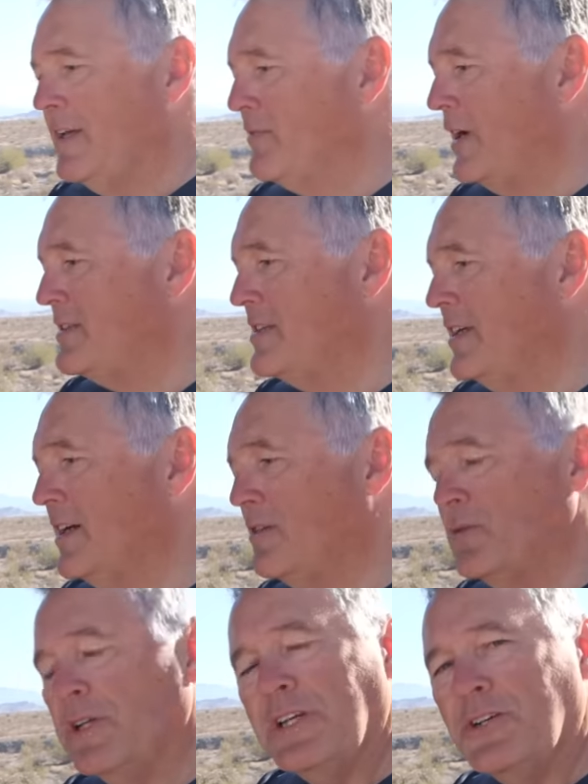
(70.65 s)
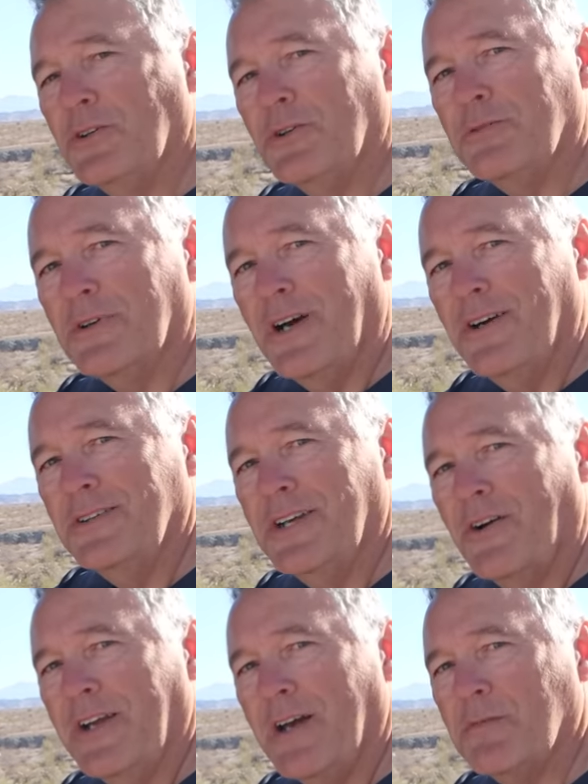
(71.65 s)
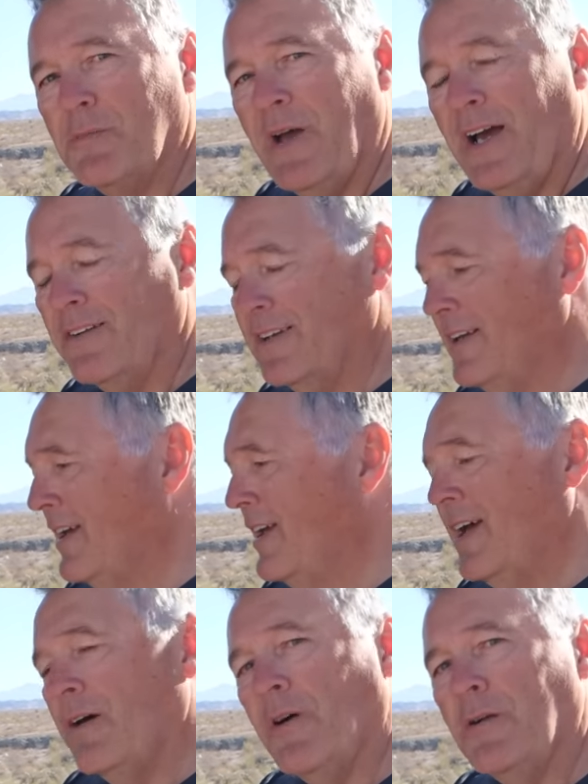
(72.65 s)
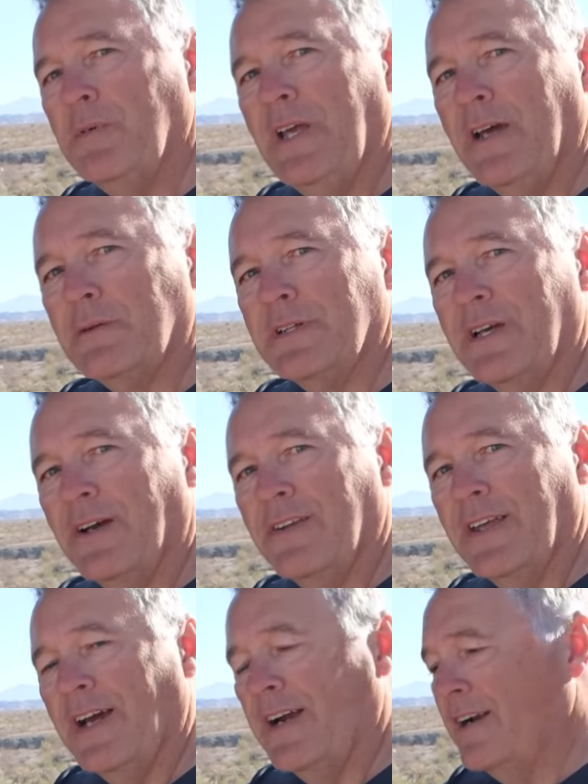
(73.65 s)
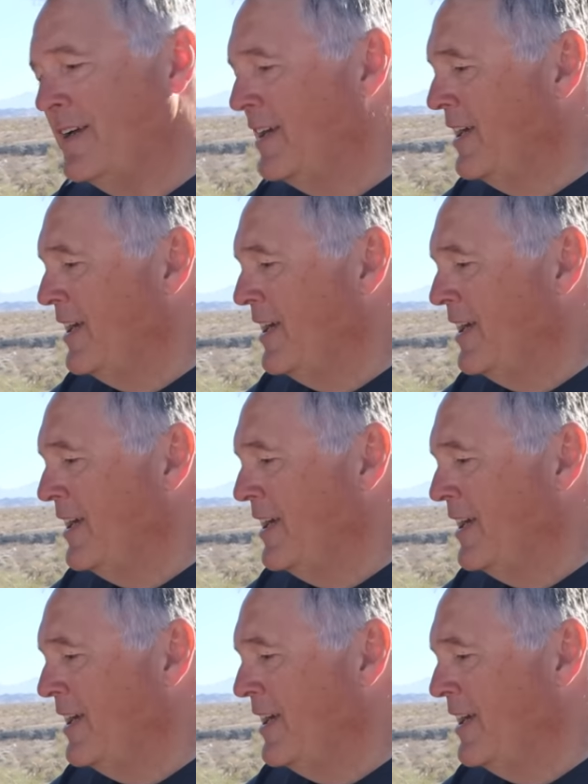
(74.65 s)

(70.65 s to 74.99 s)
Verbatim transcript: If I see a really cool road going up a mountain, I want to be able to go there.